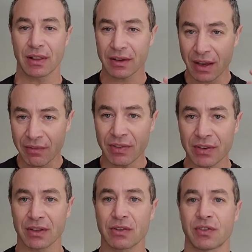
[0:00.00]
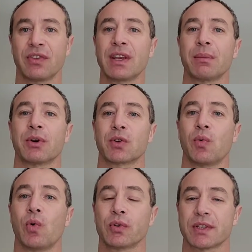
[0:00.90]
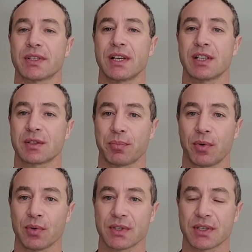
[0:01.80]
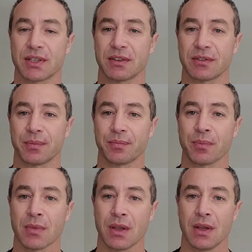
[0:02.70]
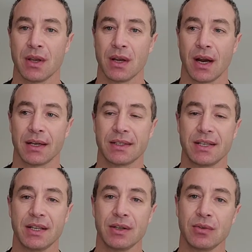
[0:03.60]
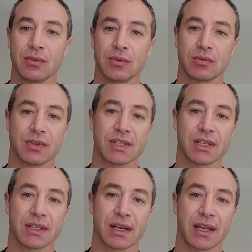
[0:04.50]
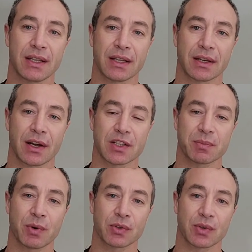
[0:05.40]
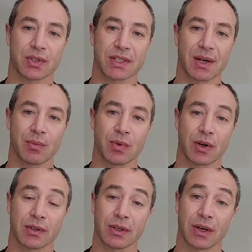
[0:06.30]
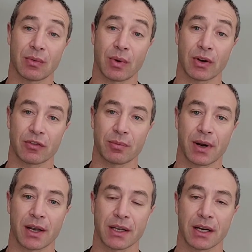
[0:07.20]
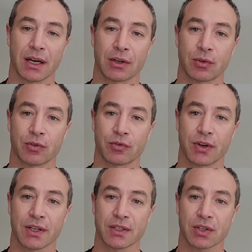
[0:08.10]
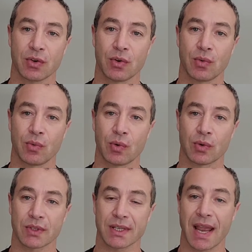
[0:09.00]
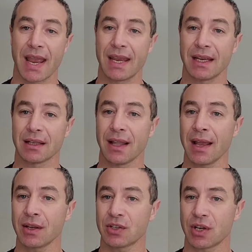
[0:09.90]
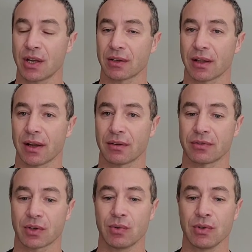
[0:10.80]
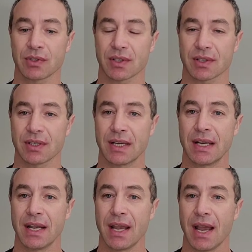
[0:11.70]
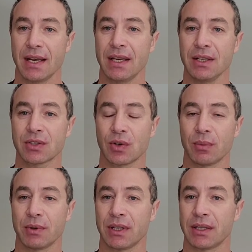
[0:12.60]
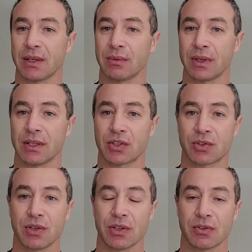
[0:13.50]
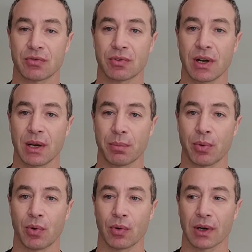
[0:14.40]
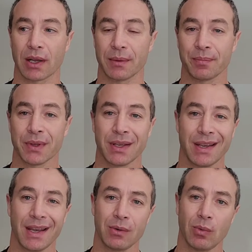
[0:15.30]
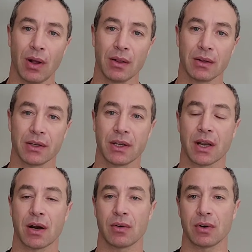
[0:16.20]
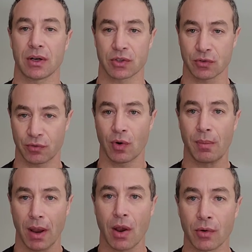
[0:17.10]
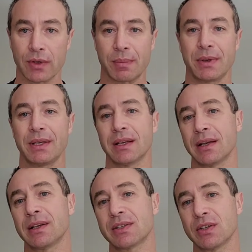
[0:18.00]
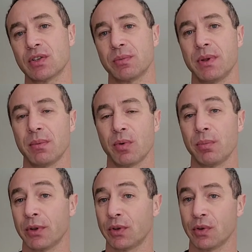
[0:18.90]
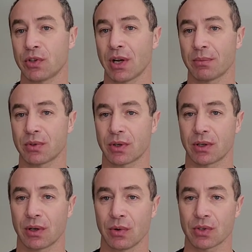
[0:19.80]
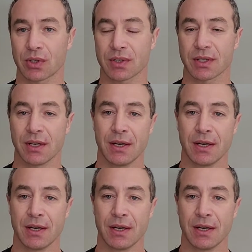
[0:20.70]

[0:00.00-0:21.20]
Like everything that you think about Qantas is positive. Until recently that I spoke to someone, one of my good friends, who was a luggage handler for Qantas. And he told me that they were treated really poorly. And while, you know, to form my own opinion, listen to people, but don't jump to conclusions.